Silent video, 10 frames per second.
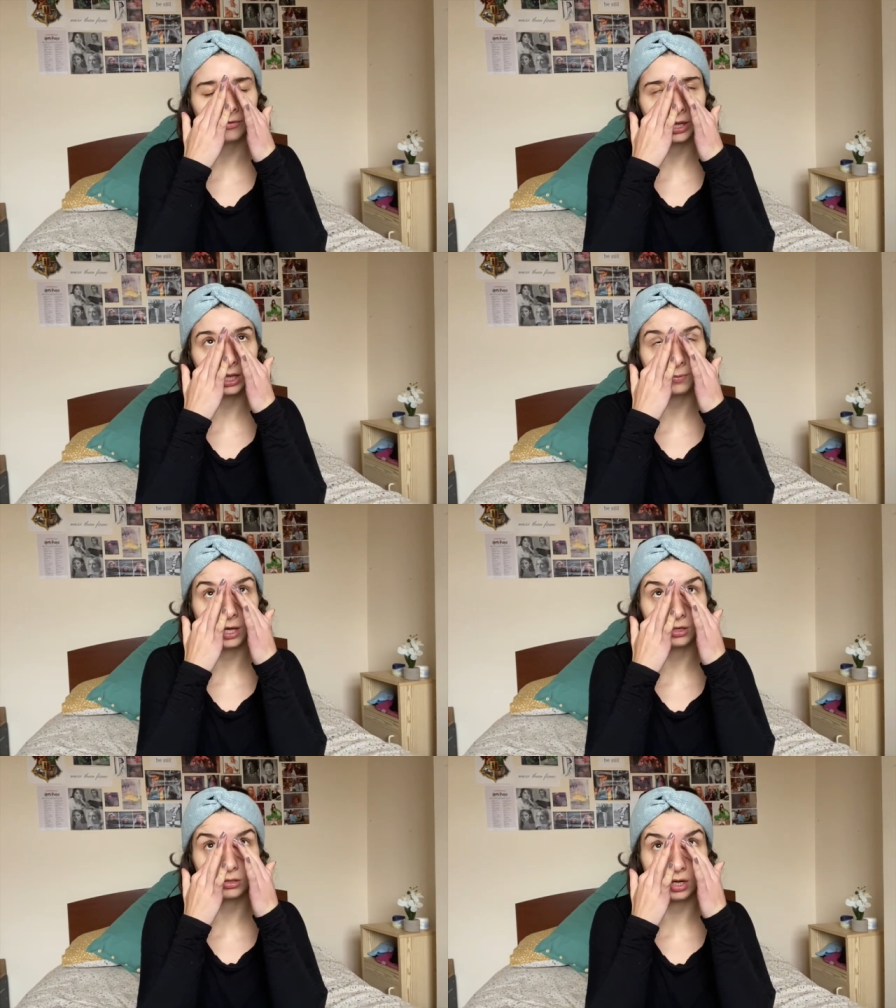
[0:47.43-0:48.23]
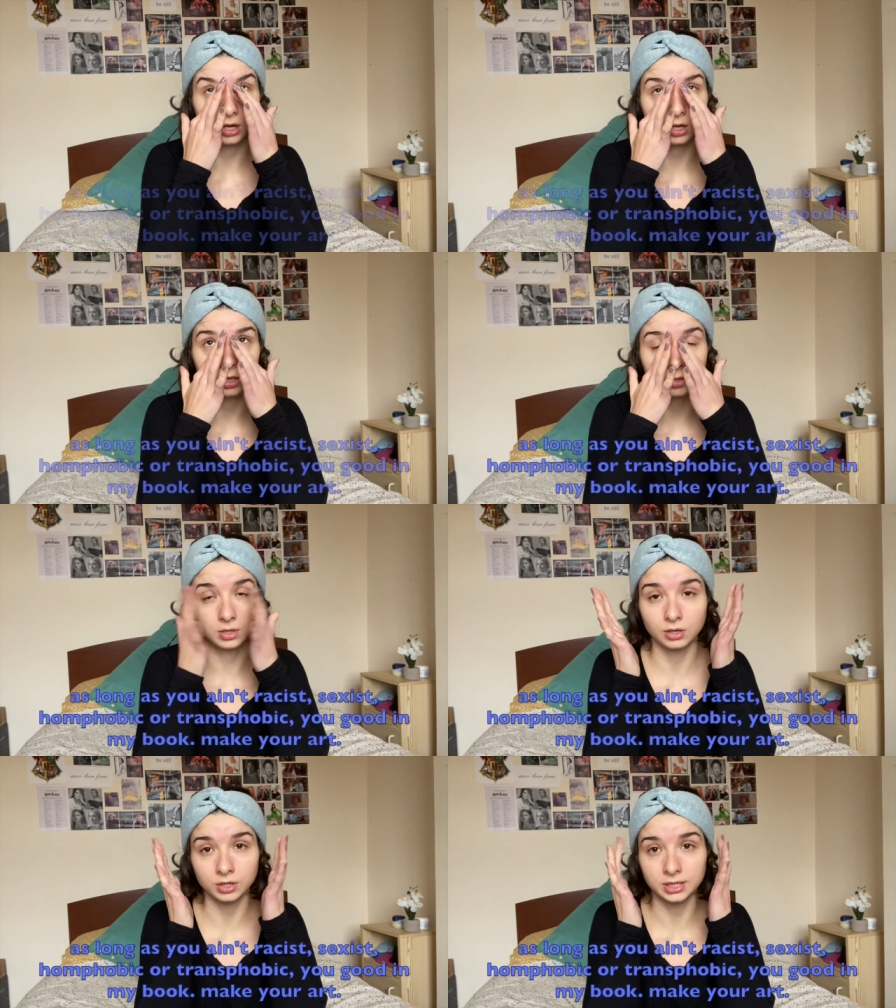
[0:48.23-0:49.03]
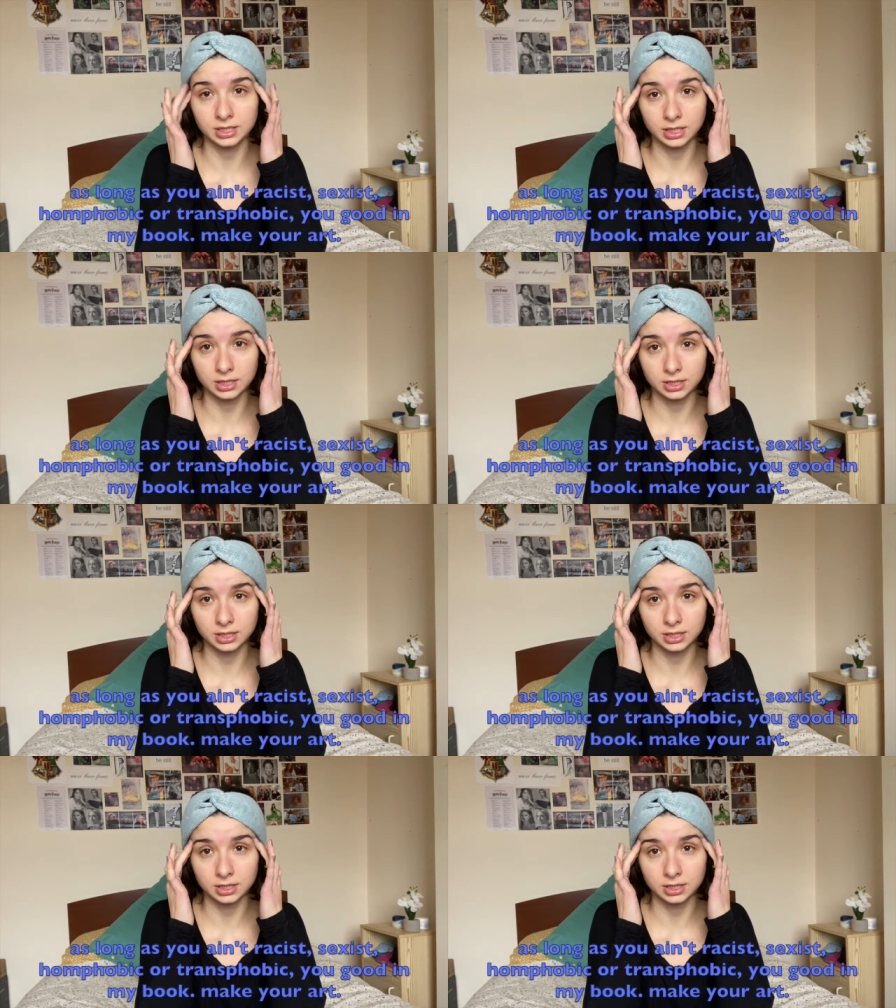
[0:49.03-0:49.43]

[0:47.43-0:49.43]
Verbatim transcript: like, the patriarchy doing all these things.